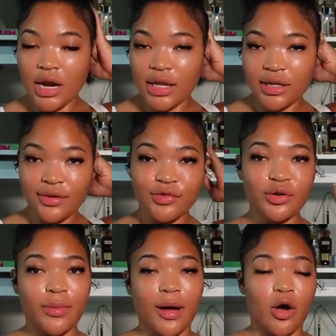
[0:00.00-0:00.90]
And I love
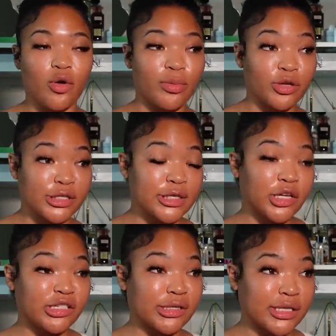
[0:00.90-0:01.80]
doing my own
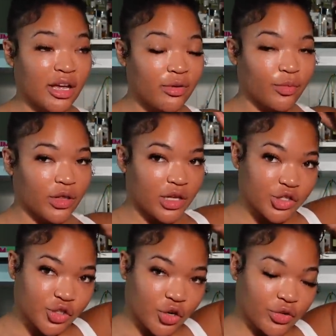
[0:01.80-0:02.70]
ponytails because I can really
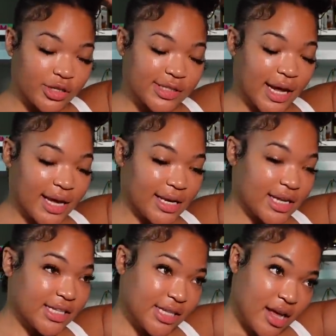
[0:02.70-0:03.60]
control the
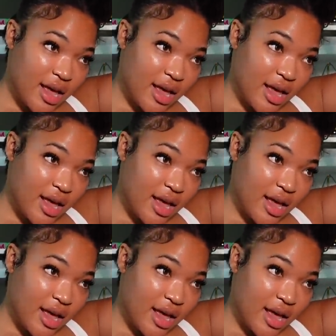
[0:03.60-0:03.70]
tightness.